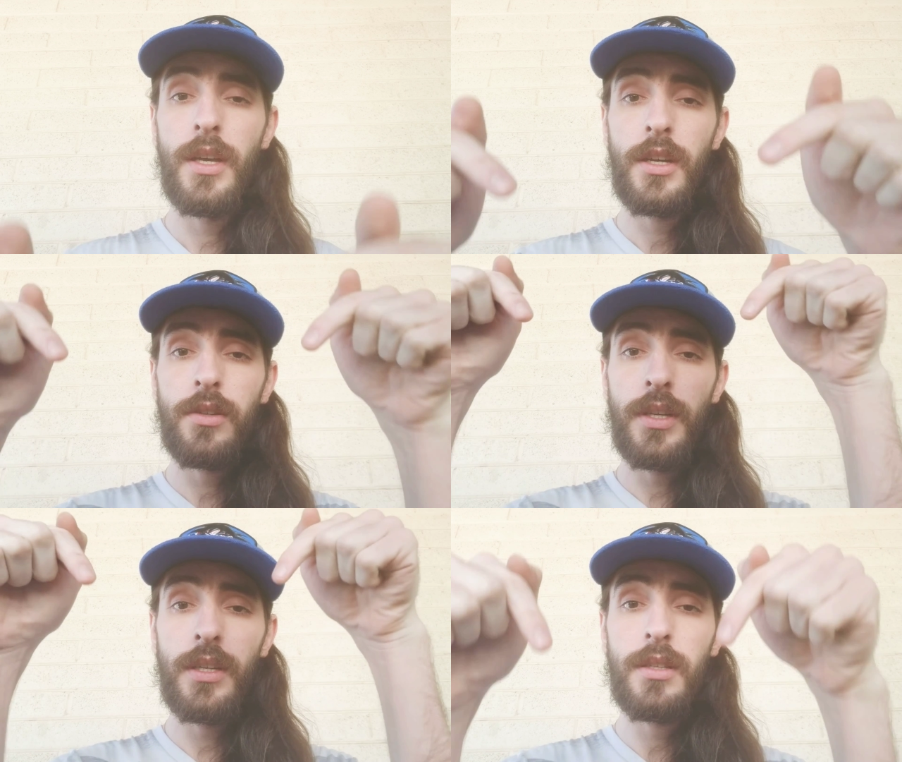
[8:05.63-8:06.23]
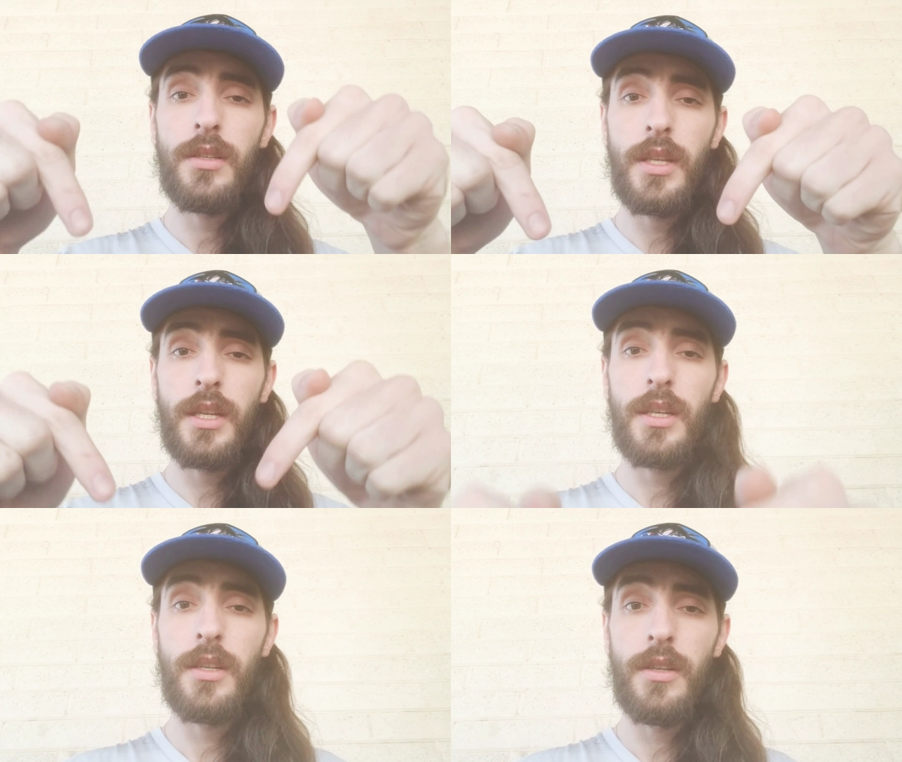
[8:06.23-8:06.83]
Click the
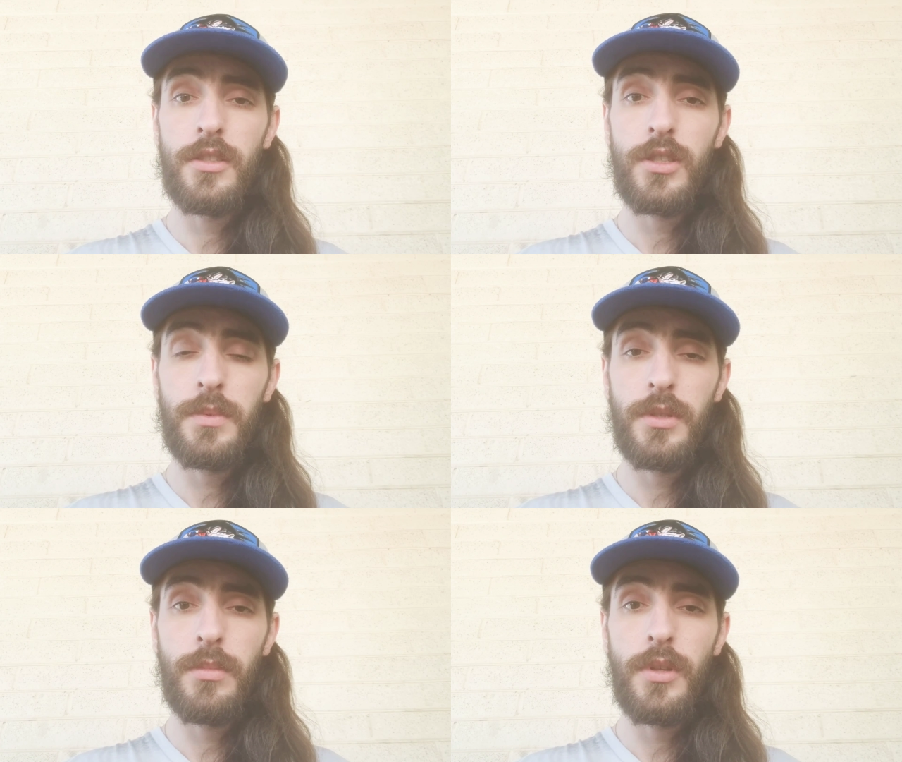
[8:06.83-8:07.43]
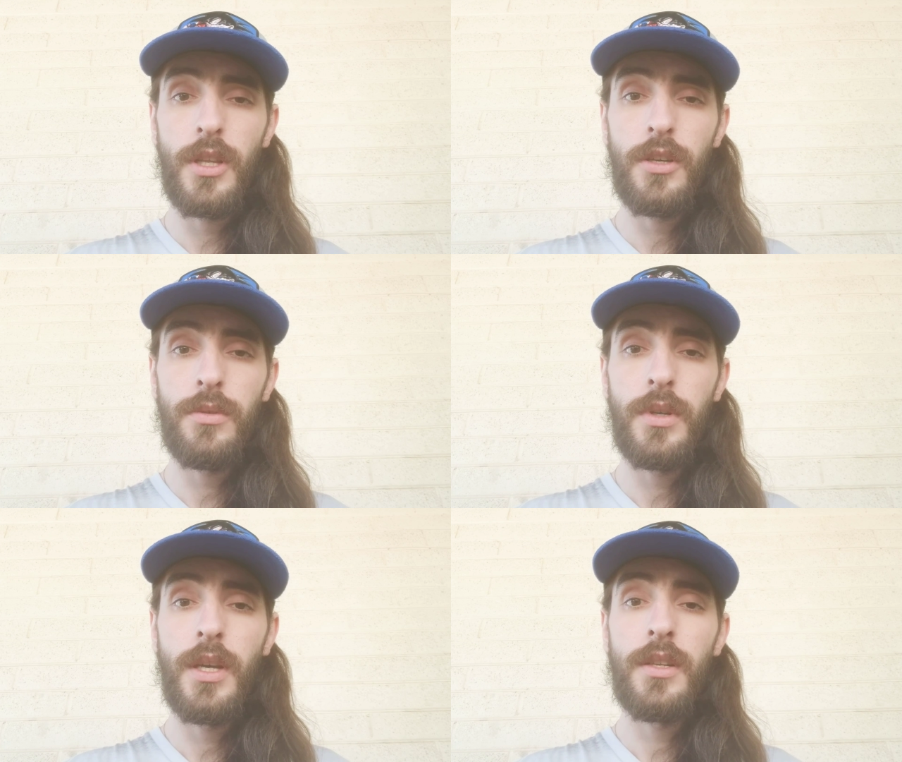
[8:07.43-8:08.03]
link in the description
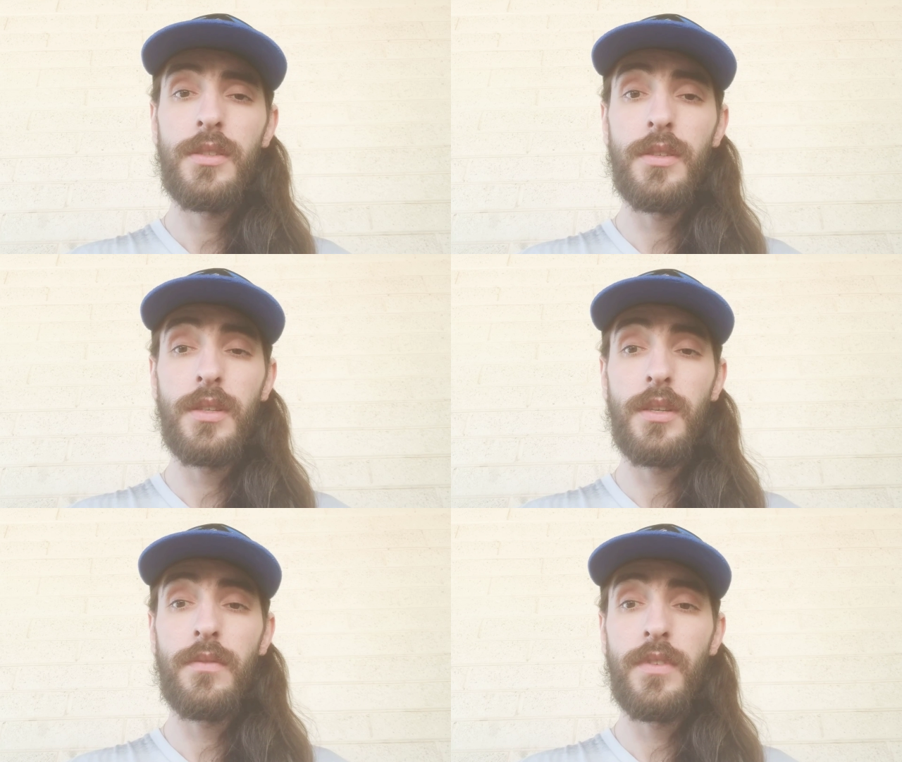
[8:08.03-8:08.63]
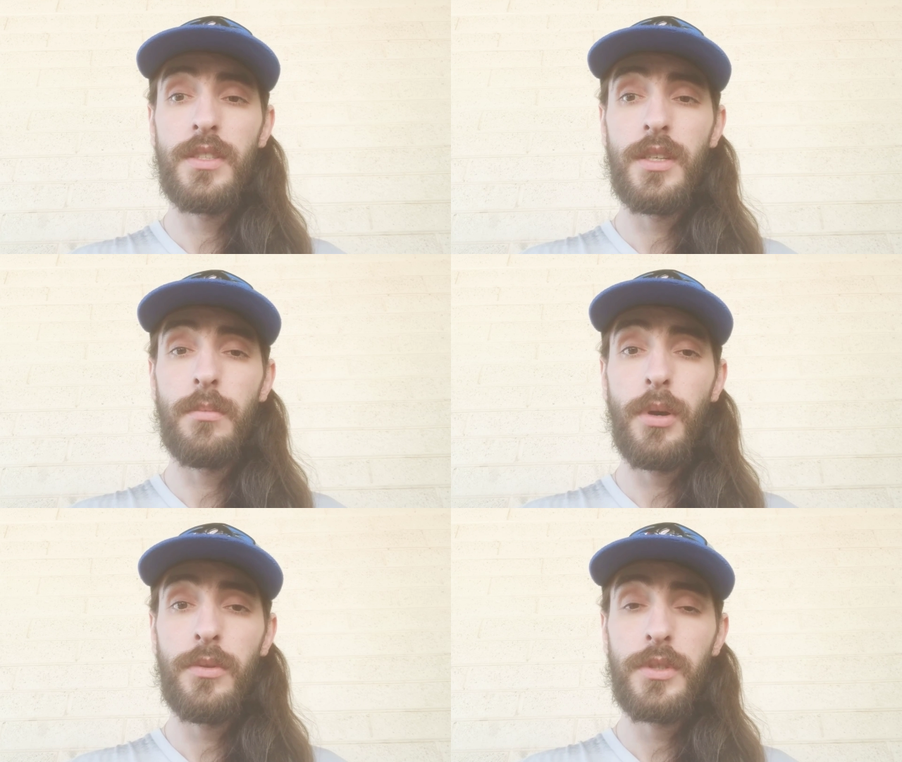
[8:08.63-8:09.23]
below to visit
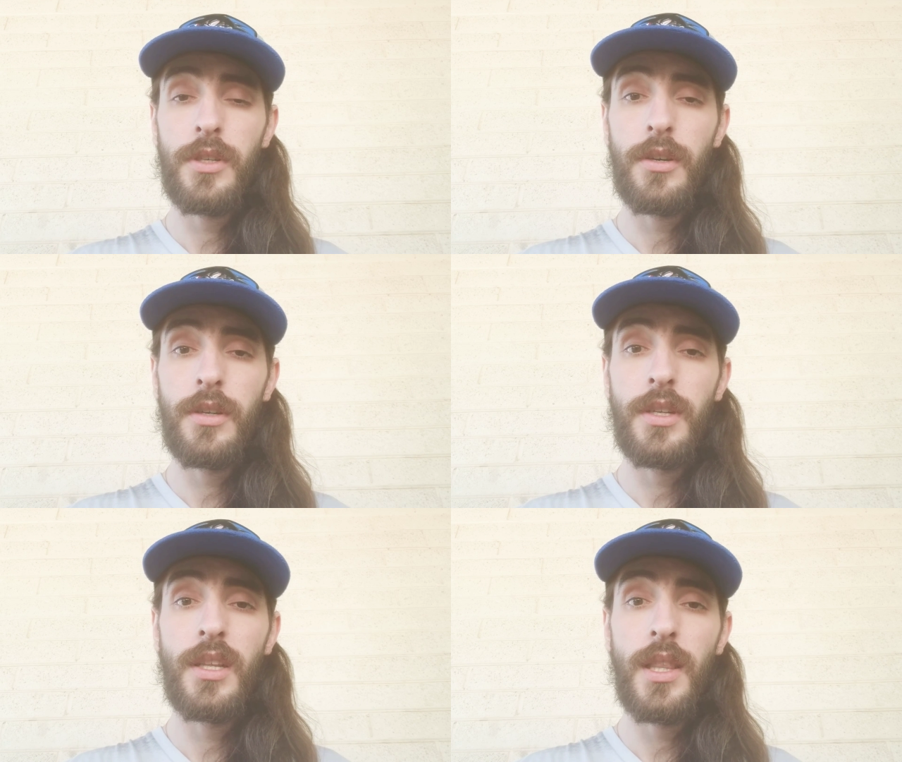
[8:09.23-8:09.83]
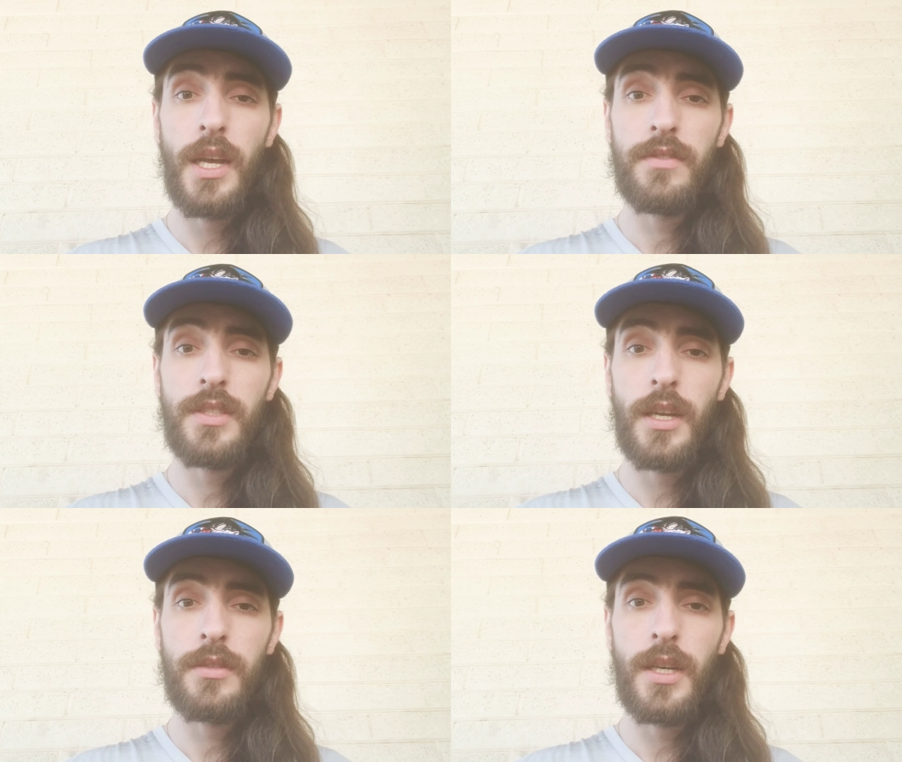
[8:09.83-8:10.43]

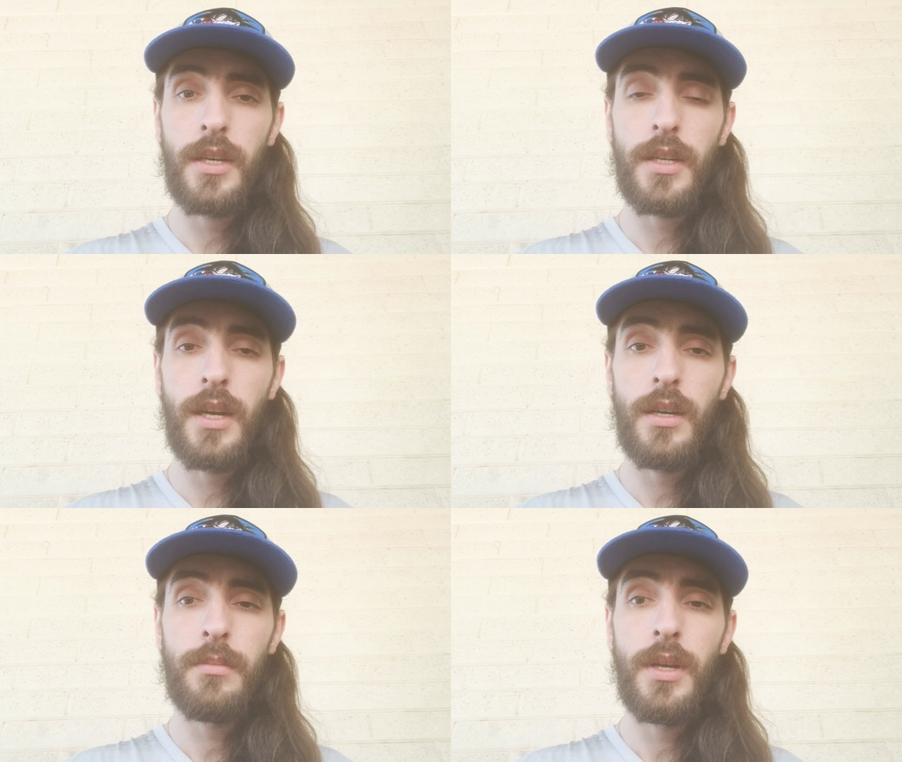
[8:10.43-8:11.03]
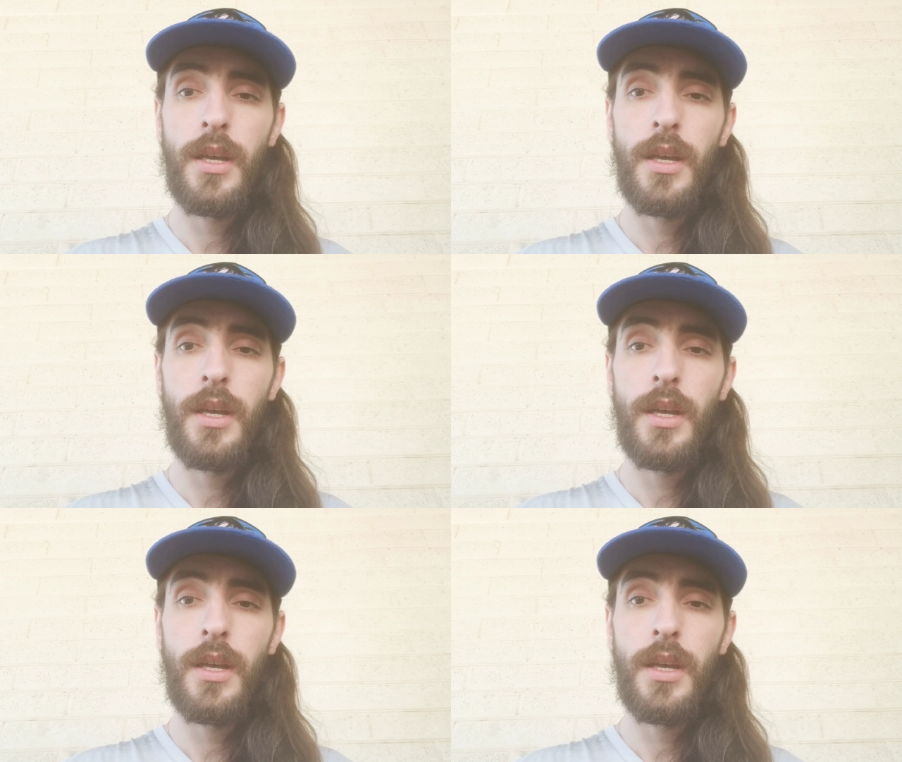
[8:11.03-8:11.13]
postcardlifestyle.com,